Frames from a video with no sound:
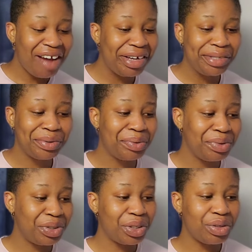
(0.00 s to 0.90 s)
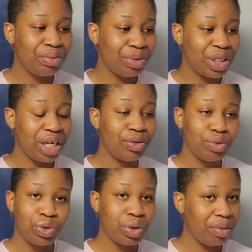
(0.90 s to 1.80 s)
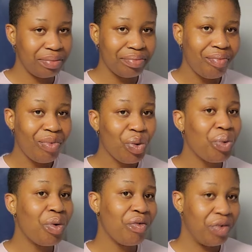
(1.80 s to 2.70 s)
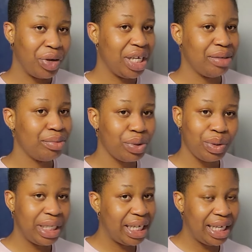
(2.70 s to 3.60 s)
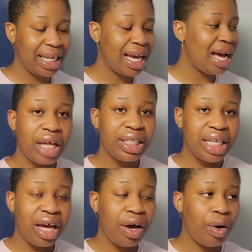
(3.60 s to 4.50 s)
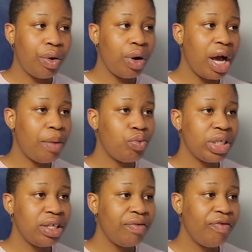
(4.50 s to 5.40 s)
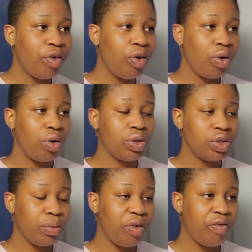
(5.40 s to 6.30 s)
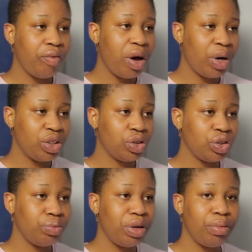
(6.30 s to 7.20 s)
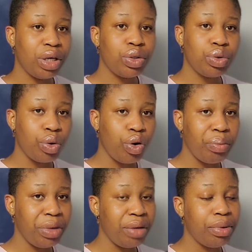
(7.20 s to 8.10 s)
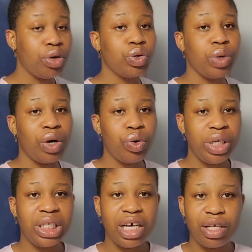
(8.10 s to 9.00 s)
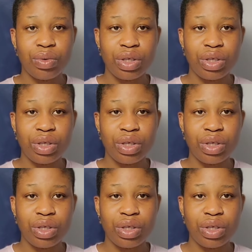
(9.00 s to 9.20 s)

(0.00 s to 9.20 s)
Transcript: I went to just rush and do some work for him today, and now I'm waiting for some of our church members to call me, because we are going out.